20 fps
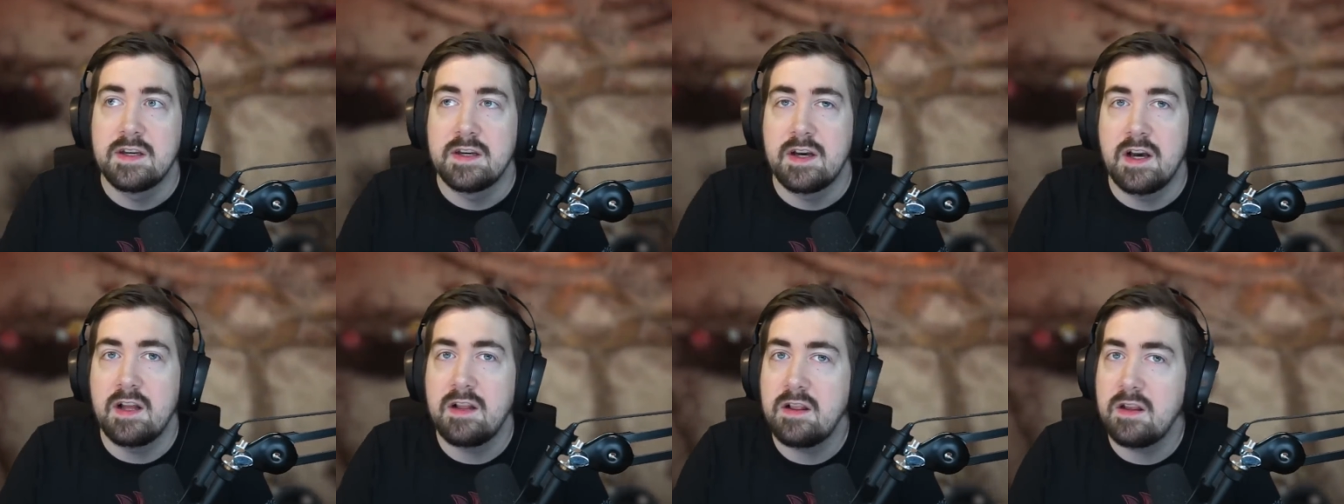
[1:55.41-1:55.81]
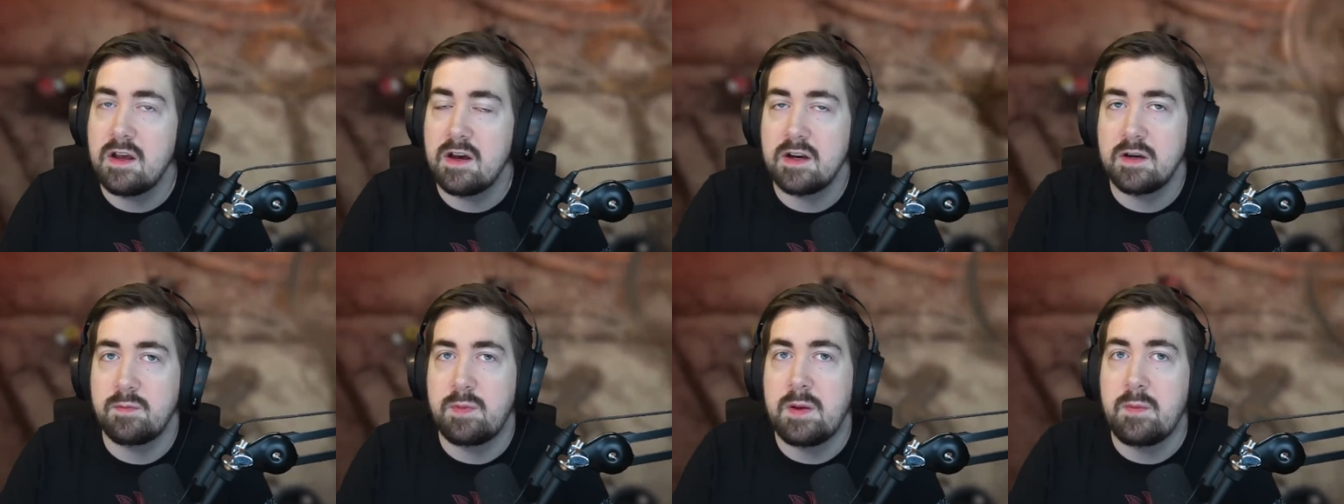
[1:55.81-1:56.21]
a lot
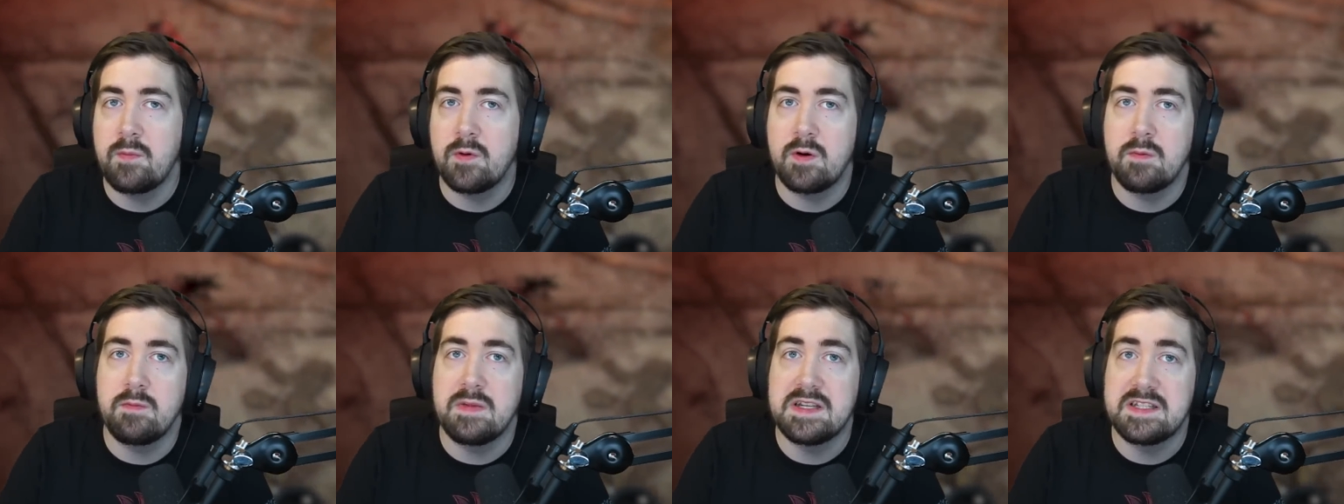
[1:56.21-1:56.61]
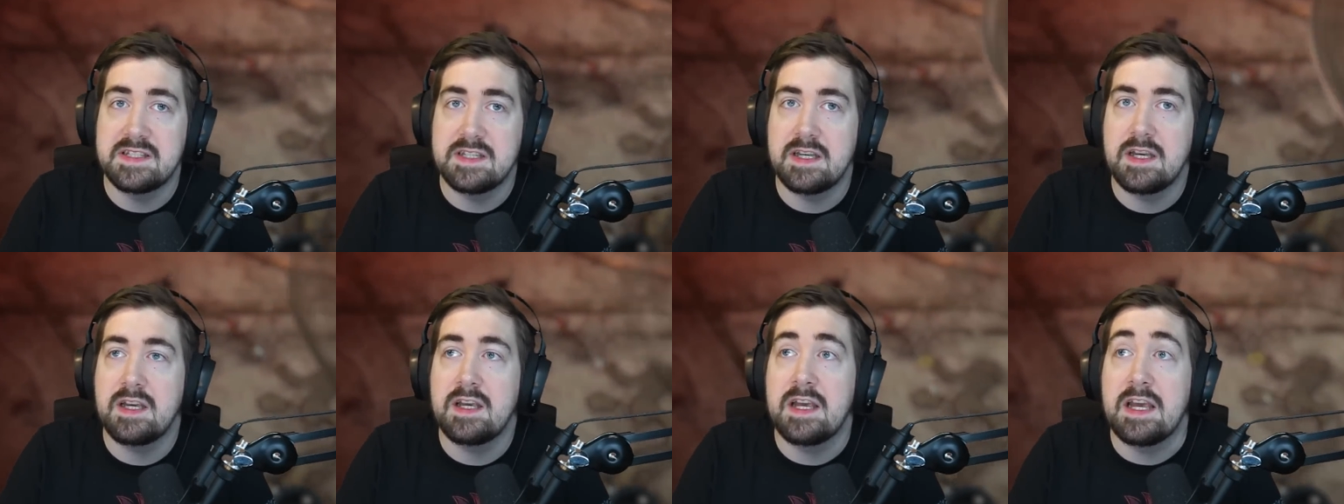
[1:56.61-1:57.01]
of people are
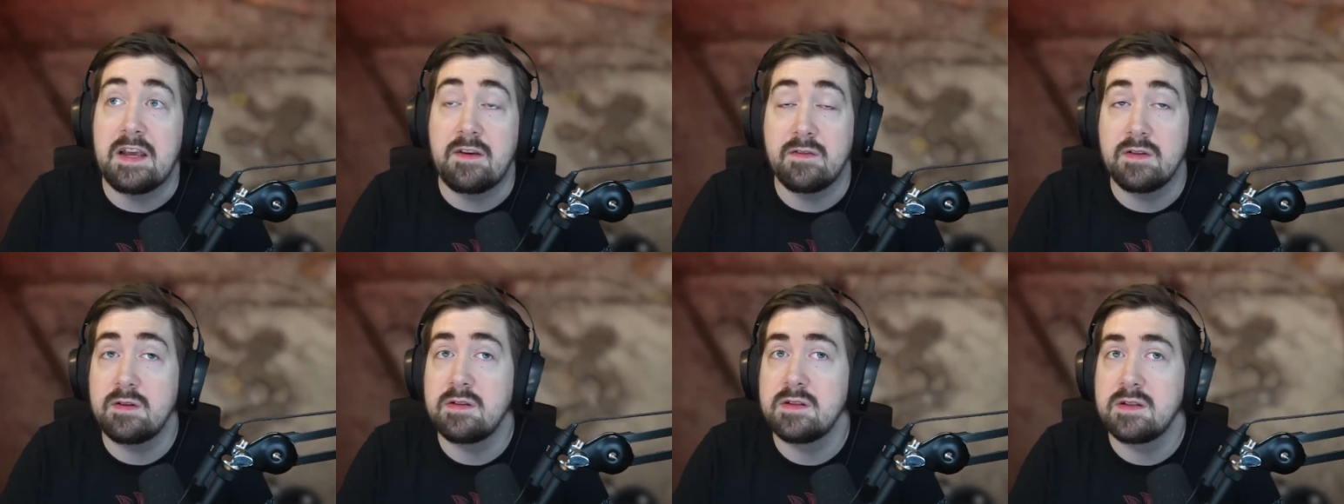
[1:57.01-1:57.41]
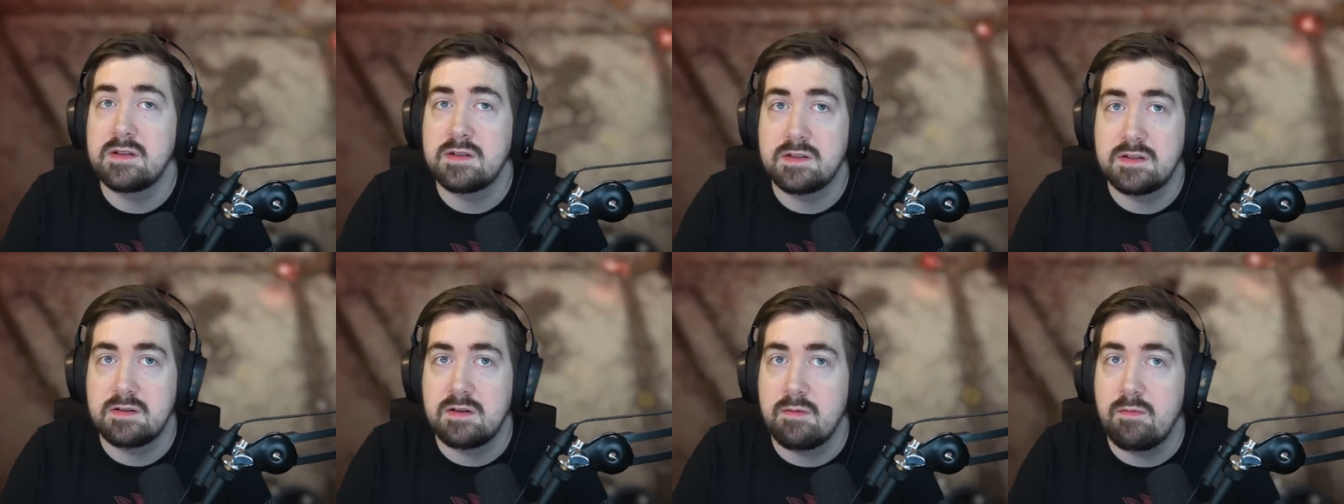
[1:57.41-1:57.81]
missing even
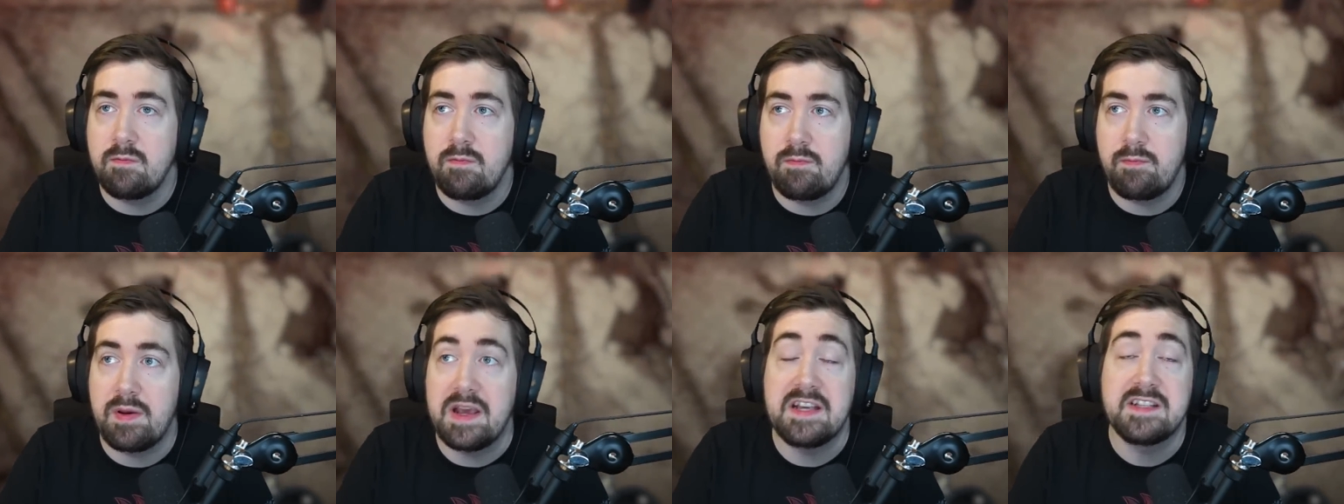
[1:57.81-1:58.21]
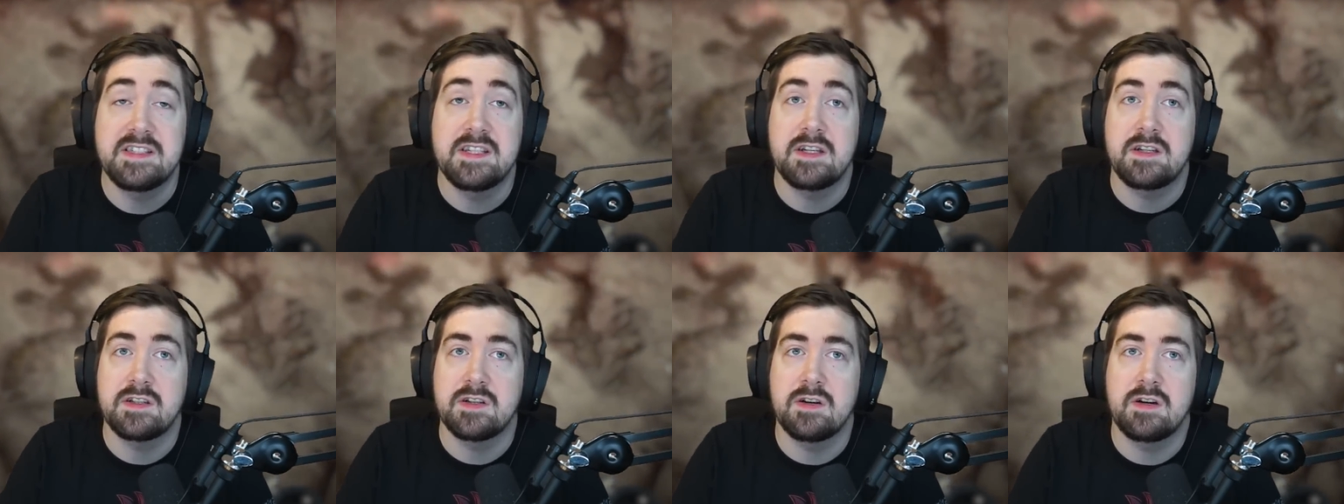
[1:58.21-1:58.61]

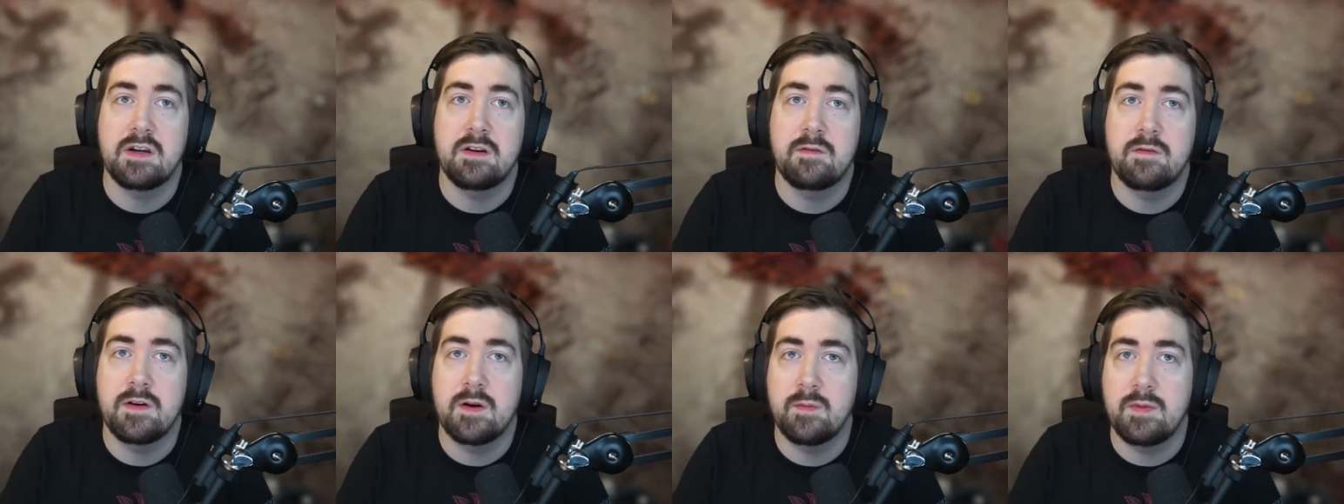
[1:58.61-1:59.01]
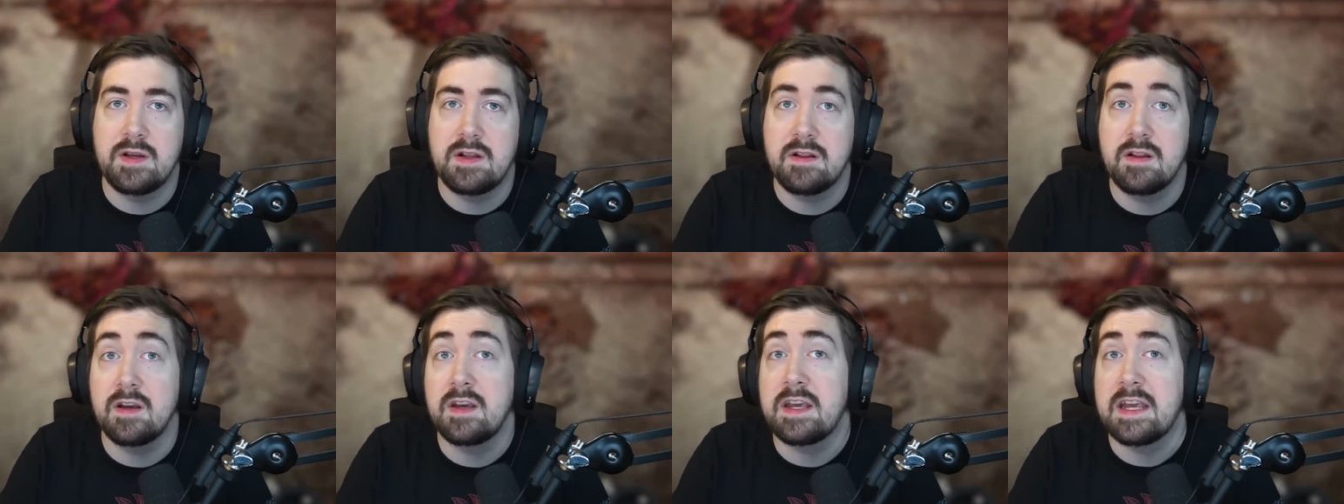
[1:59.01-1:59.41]
basic target farming
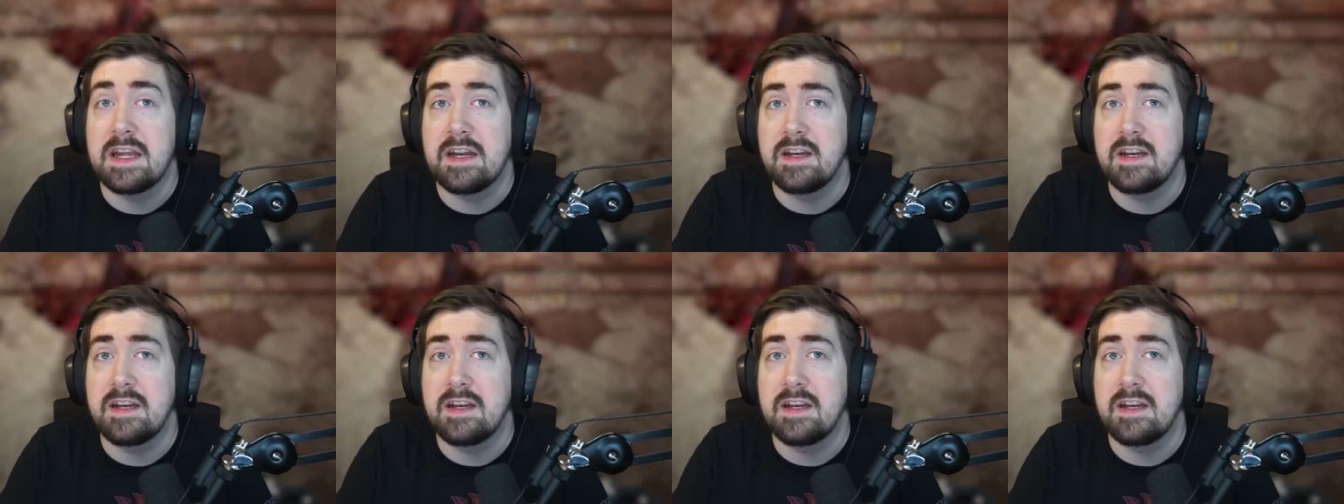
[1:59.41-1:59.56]
like in